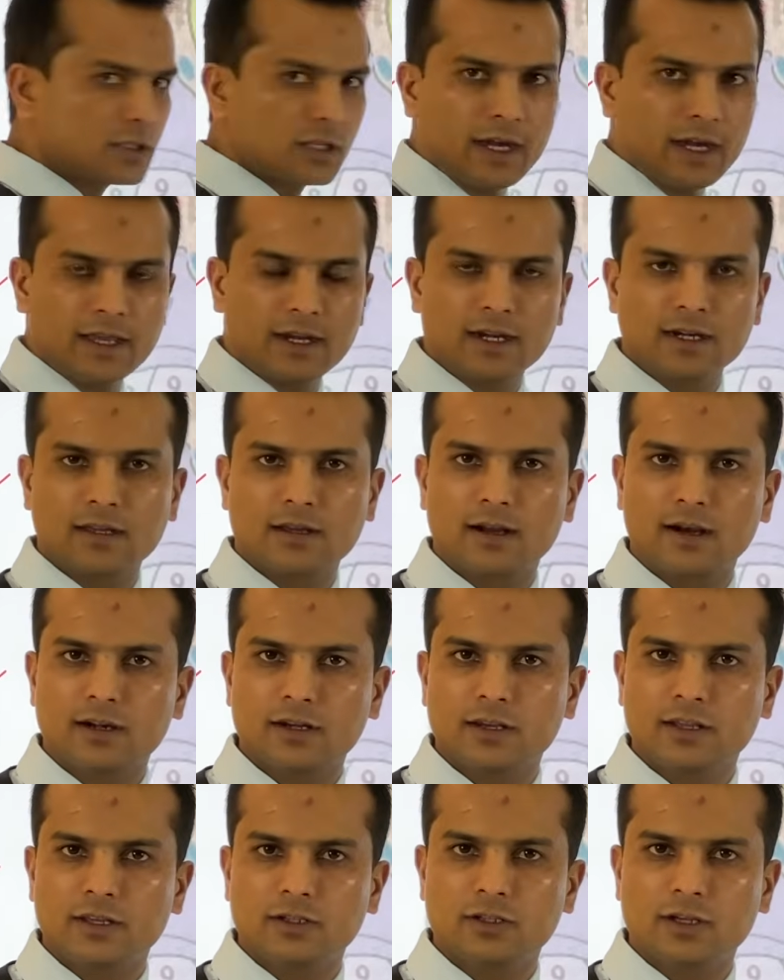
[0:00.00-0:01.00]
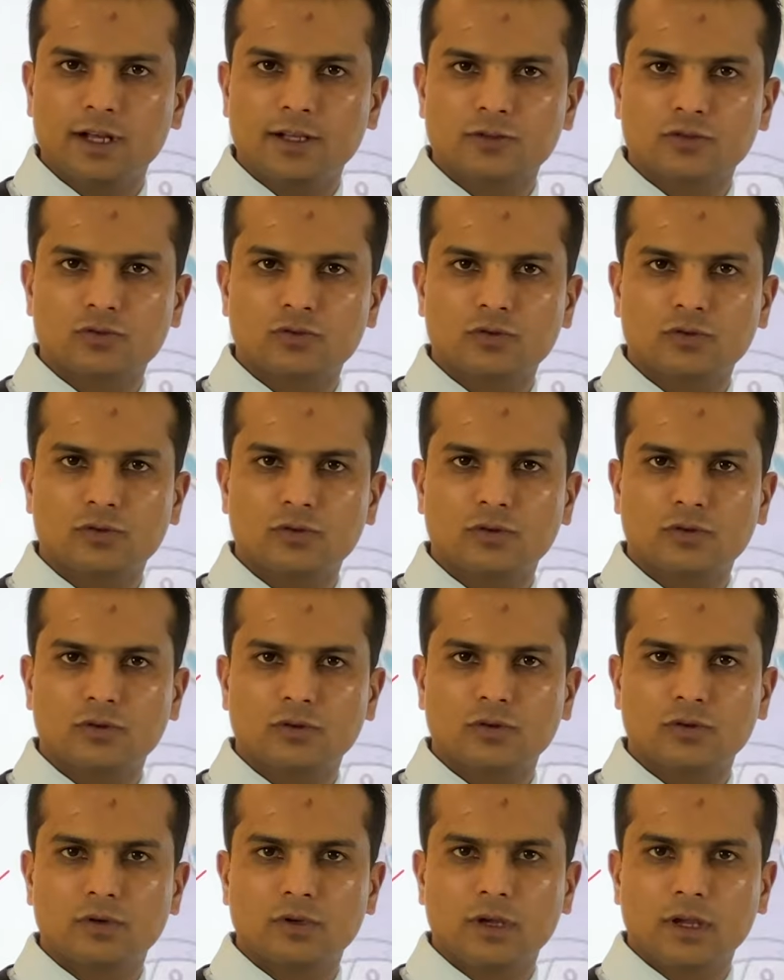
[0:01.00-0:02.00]
thyroid cartilage also.
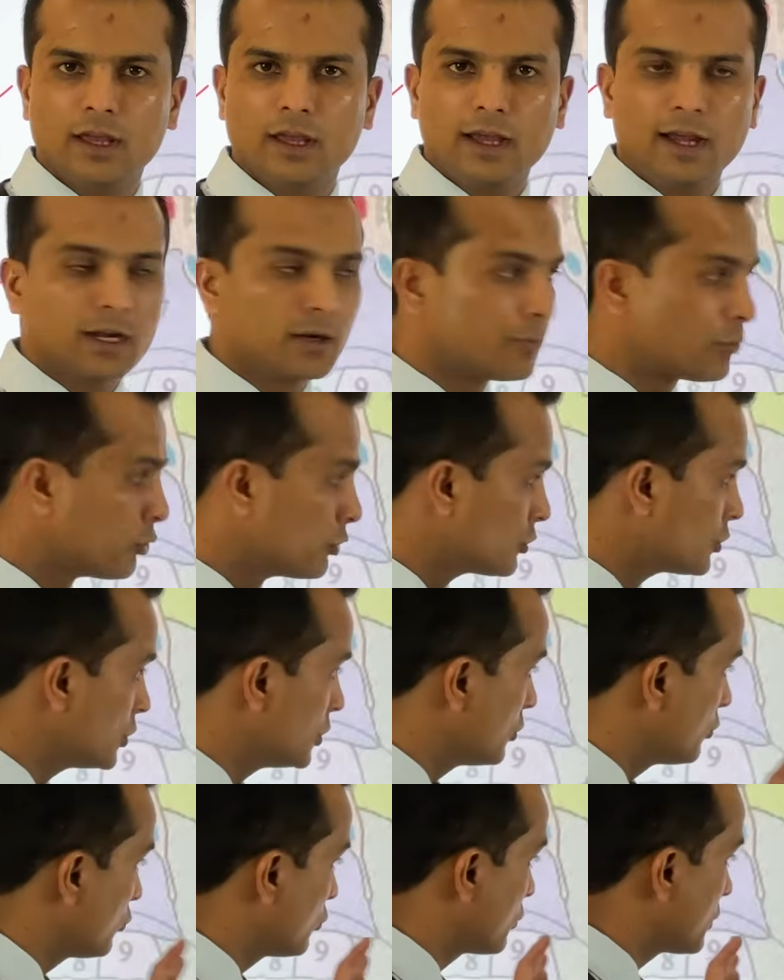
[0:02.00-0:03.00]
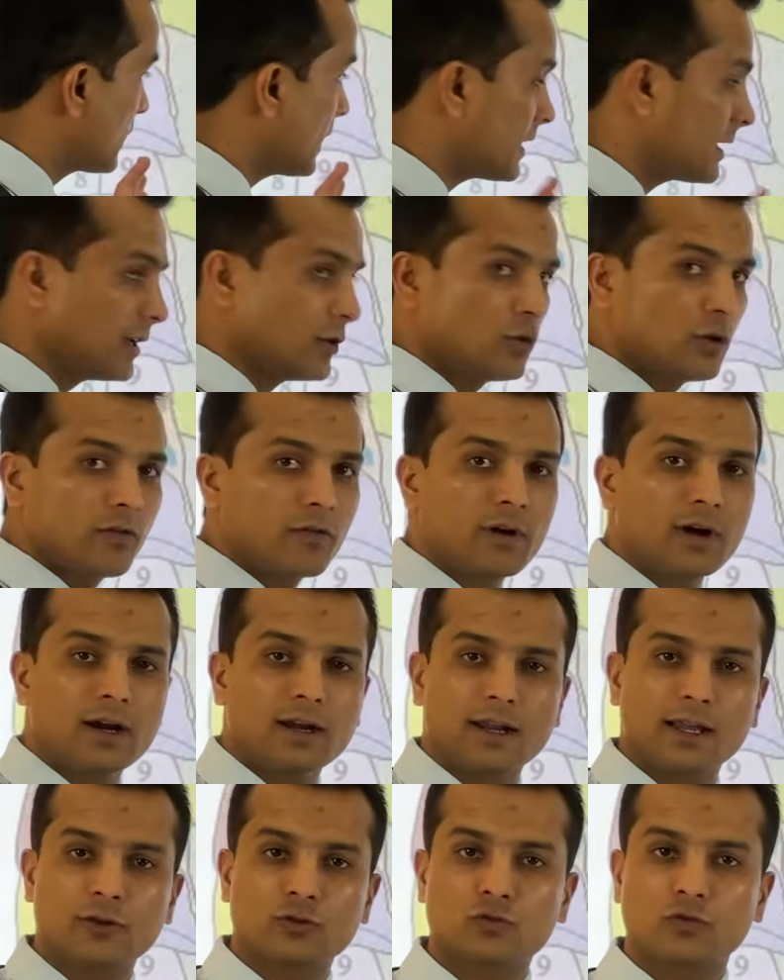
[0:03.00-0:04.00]
And posterior to trachea, you have got
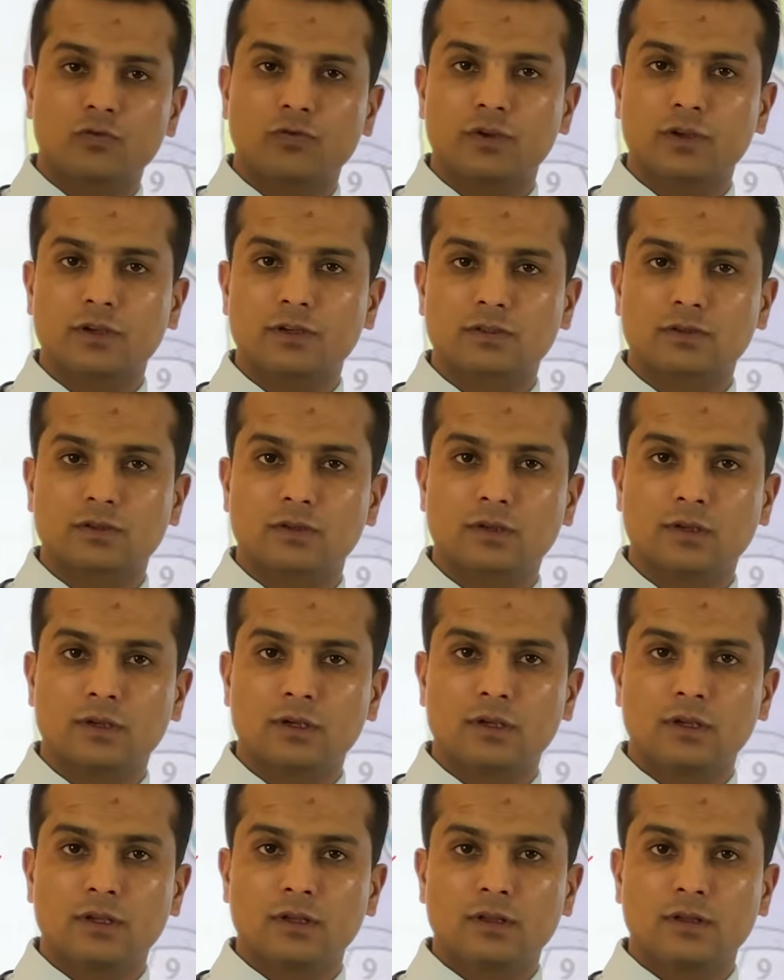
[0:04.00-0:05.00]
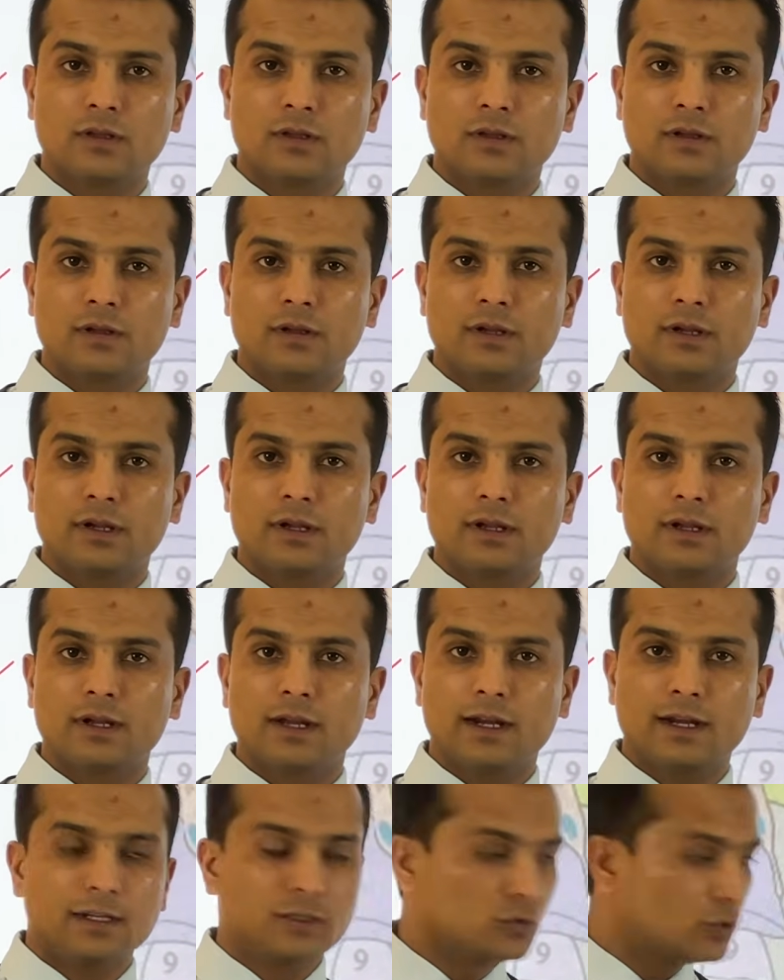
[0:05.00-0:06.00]
esophagus.
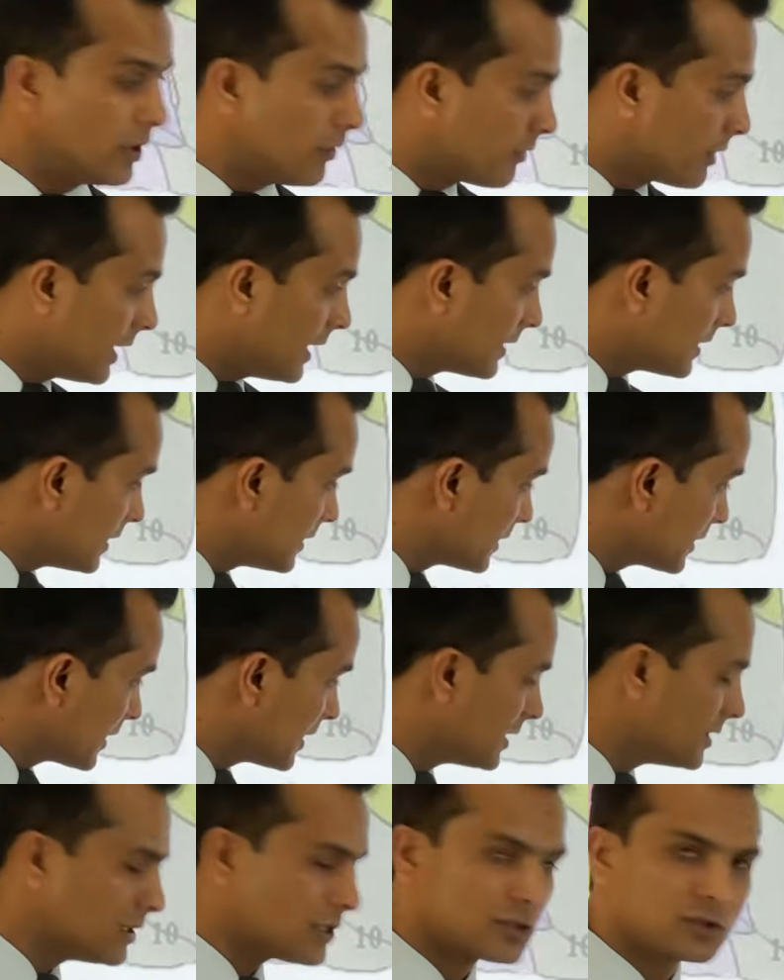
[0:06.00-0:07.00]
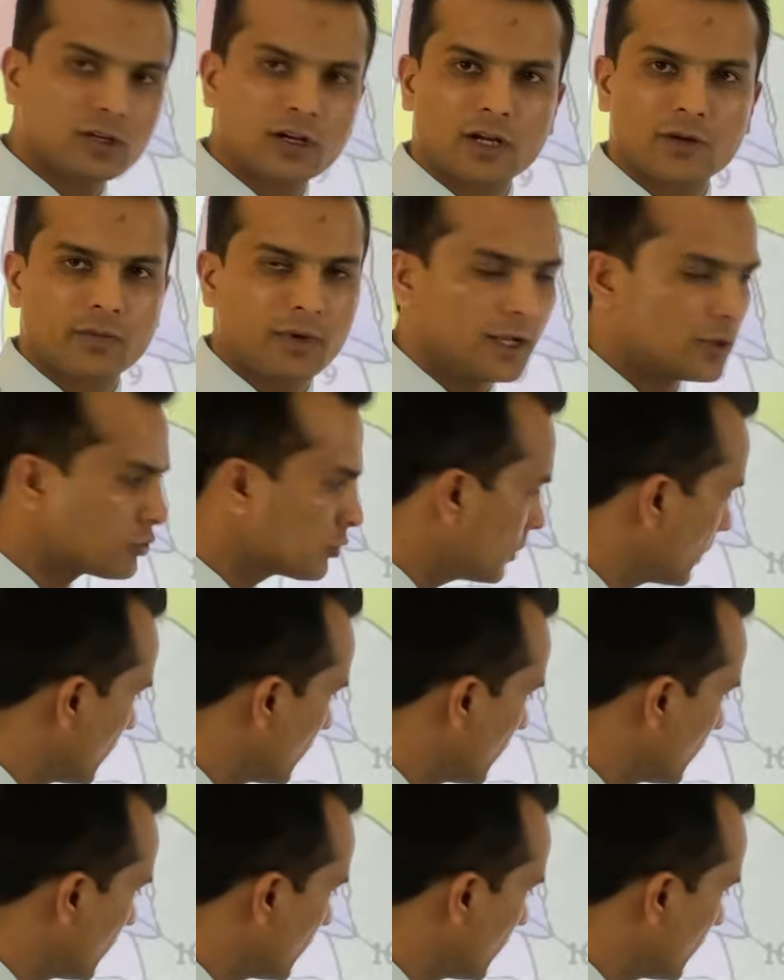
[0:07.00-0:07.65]
and you have got anteriorly the sternum also.